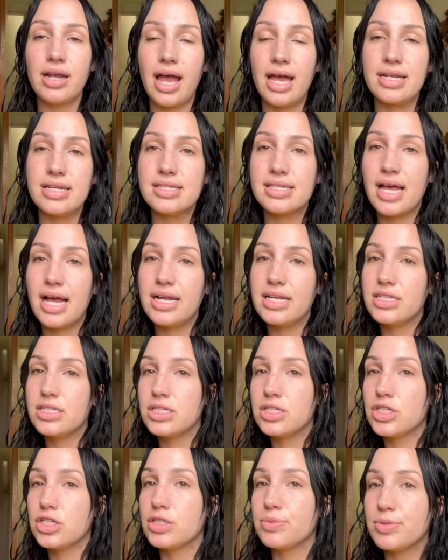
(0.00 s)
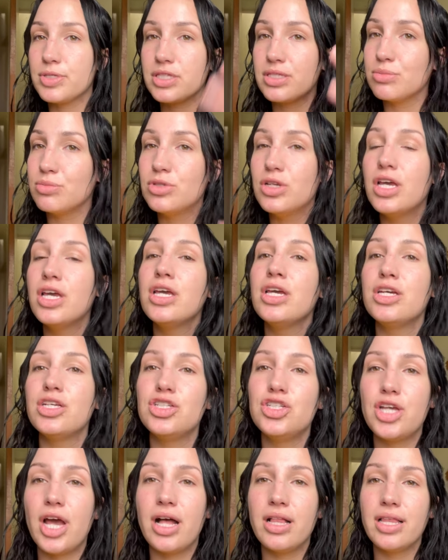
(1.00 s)
I decided to just put some
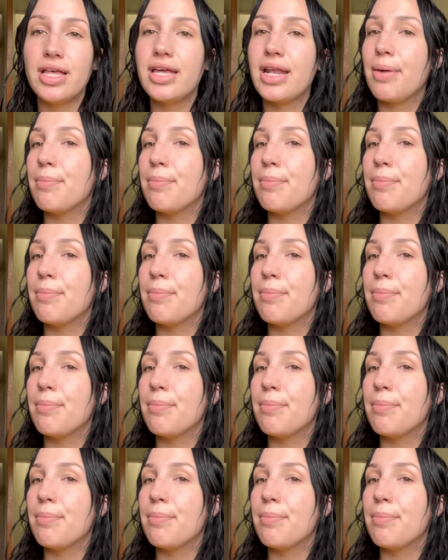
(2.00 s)
gel in.